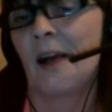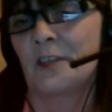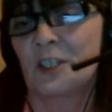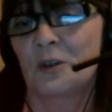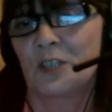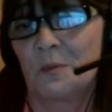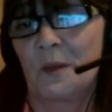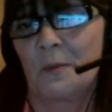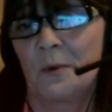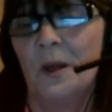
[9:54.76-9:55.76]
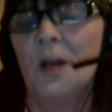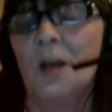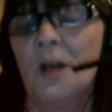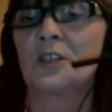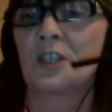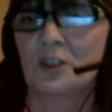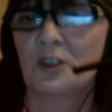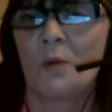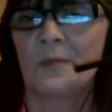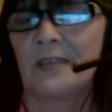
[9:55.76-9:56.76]
of the Scottish people to
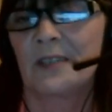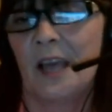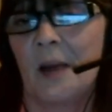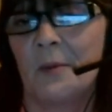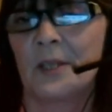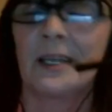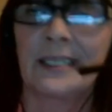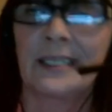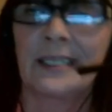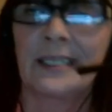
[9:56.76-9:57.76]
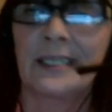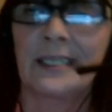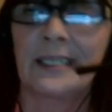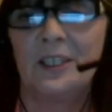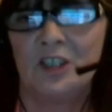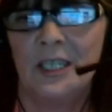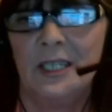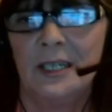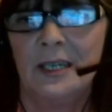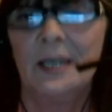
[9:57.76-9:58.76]
stop David Cameron and
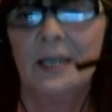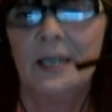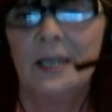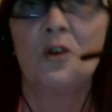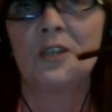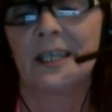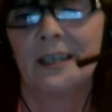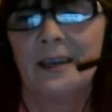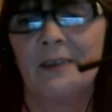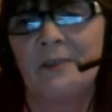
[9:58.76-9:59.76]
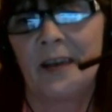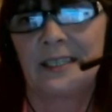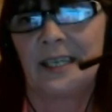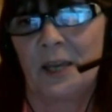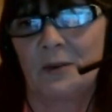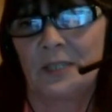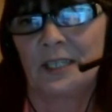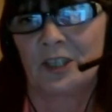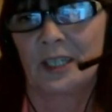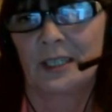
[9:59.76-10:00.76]
KPMG using fancy accounting
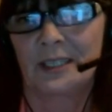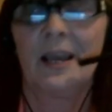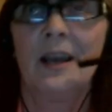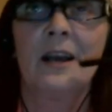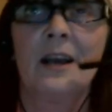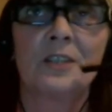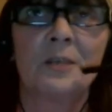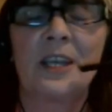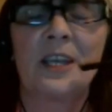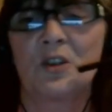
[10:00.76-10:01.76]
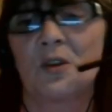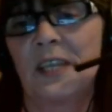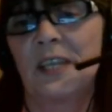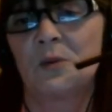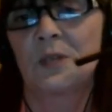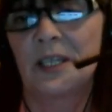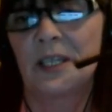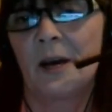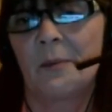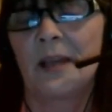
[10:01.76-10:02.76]
tricks to make sure they don't
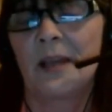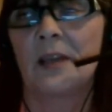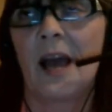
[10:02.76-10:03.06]
clean up and